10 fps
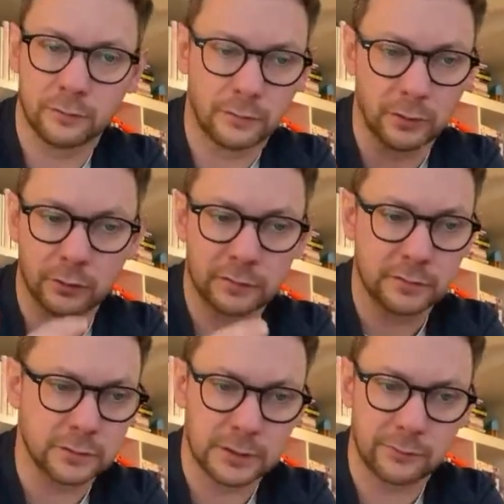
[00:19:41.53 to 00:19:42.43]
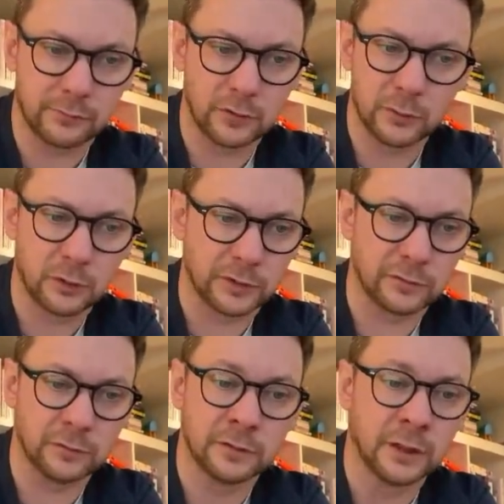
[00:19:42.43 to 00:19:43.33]
The audience is going to have too many
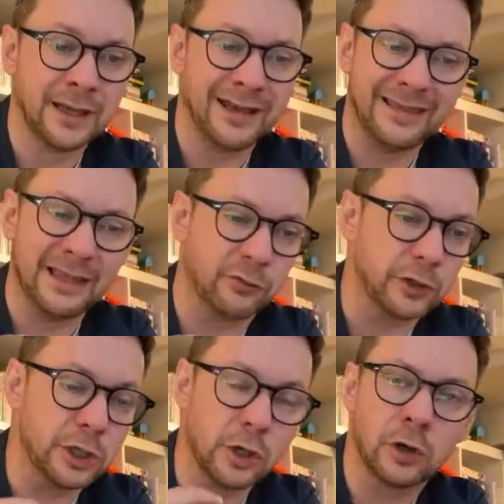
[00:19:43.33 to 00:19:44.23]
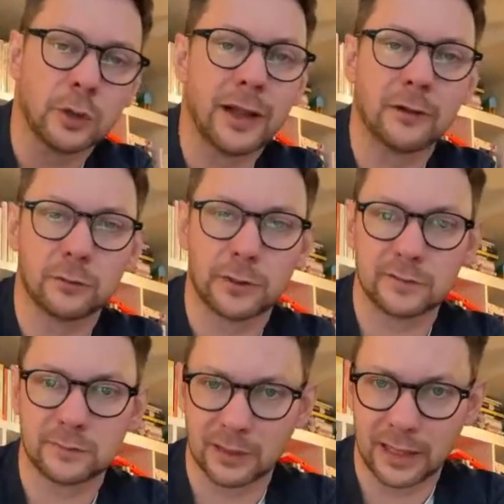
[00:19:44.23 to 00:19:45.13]
questions, and therefore you're not going to be able to
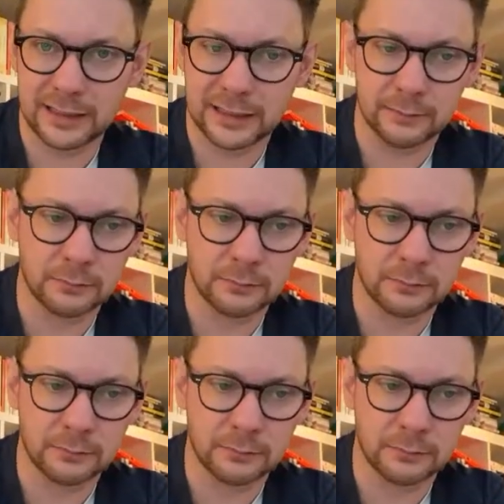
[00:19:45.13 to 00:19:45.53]
explain it